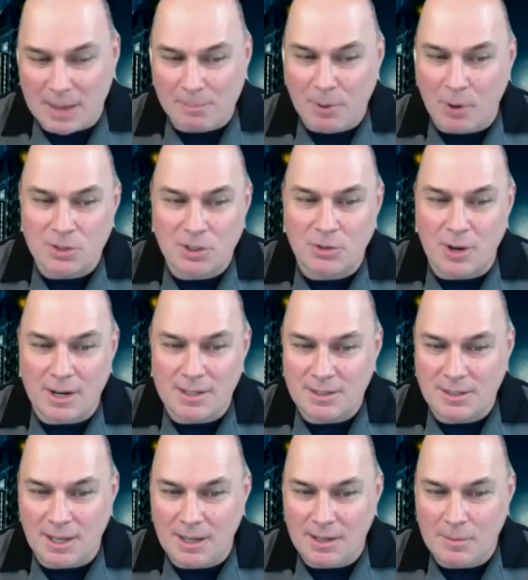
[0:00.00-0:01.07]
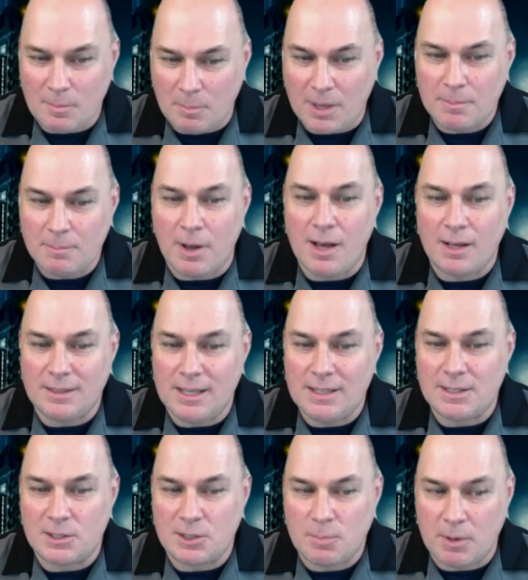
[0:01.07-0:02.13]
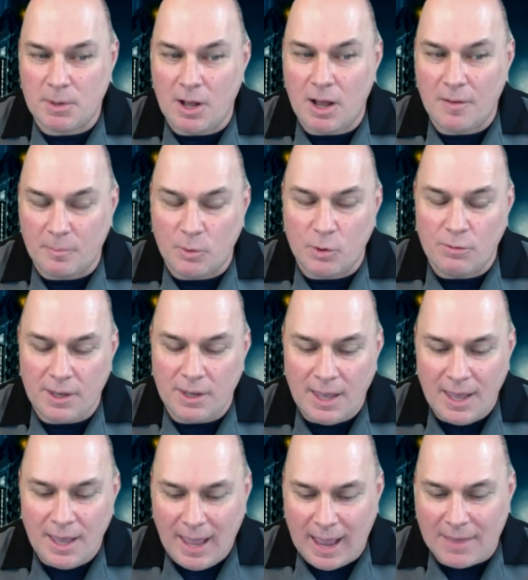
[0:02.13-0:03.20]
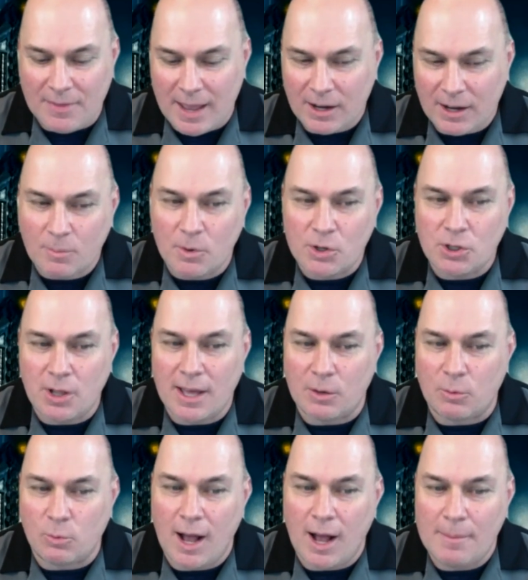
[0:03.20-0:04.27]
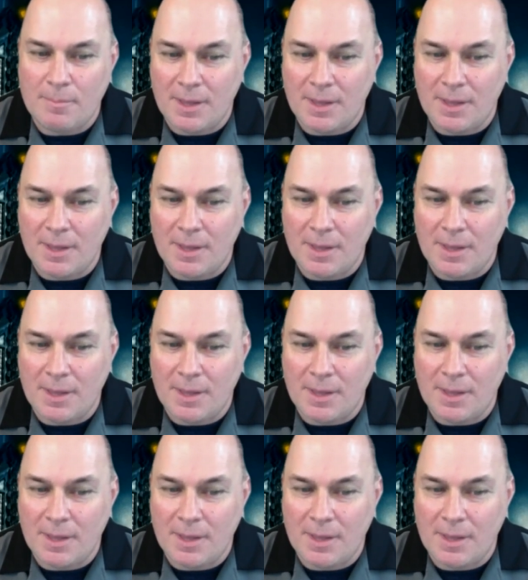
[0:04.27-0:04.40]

post-credit scene, Big Buck needs a spin-off movie, and that commercial. I totally agree.